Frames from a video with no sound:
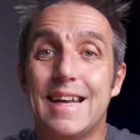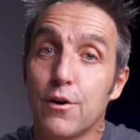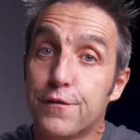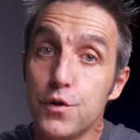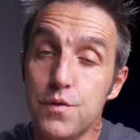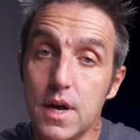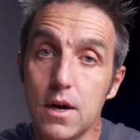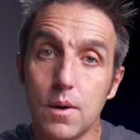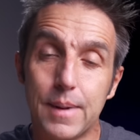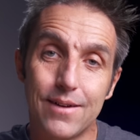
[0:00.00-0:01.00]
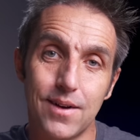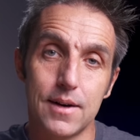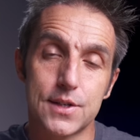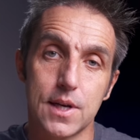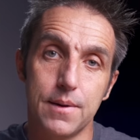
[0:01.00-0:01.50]
Now, if you know about
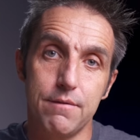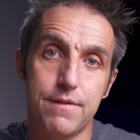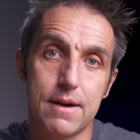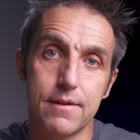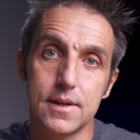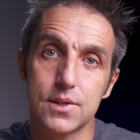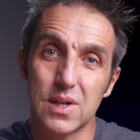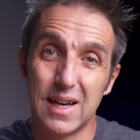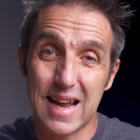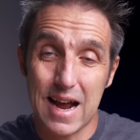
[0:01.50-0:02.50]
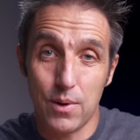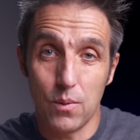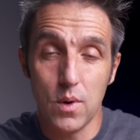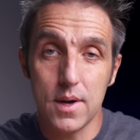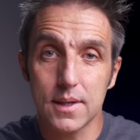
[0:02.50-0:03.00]
ISO invariance and how
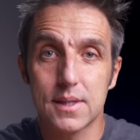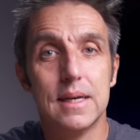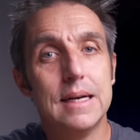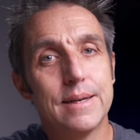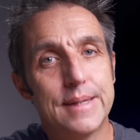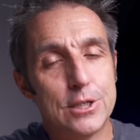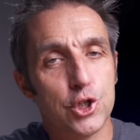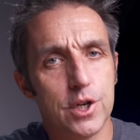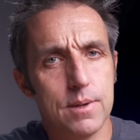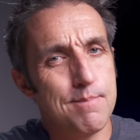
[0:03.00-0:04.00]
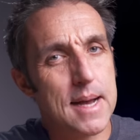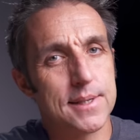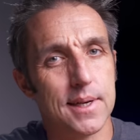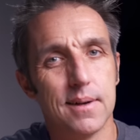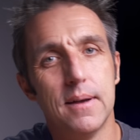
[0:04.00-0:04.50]
it works, this shouldn't
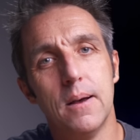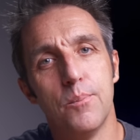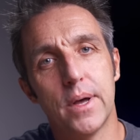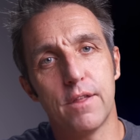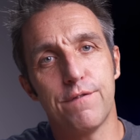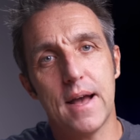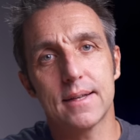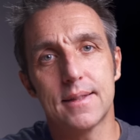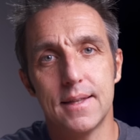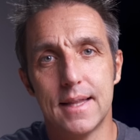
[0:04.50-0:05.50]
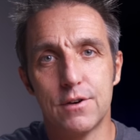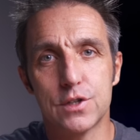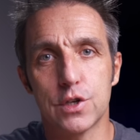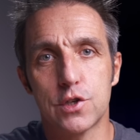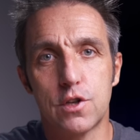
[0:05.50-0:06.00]
matter. But the fact that there
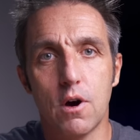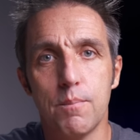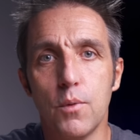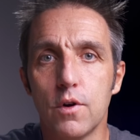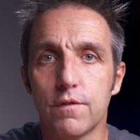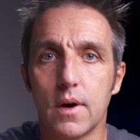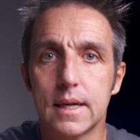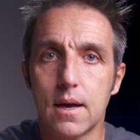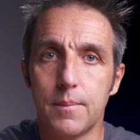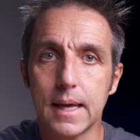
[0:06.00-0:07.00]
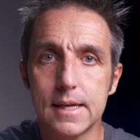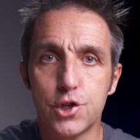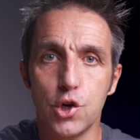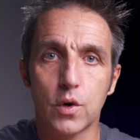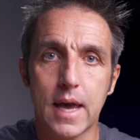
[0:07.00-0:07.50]
is a stop more of light coming
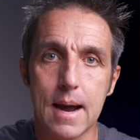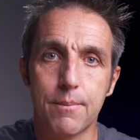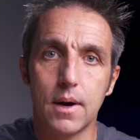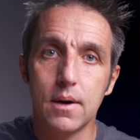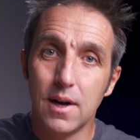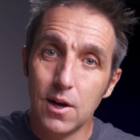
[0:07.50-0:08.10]
into your camera